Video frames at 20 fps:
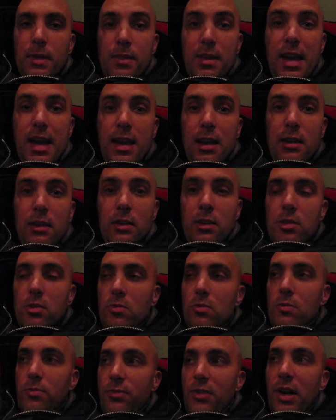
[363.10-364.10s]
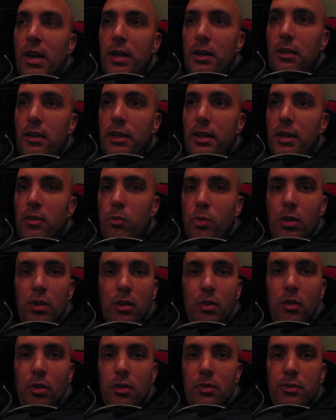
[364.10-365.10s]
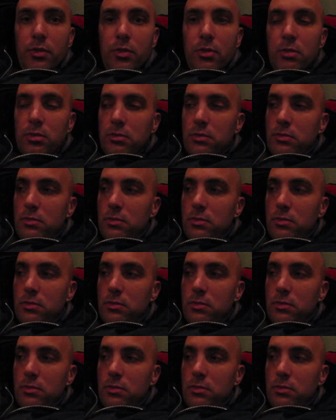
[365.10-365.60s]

Then you finally, with all of your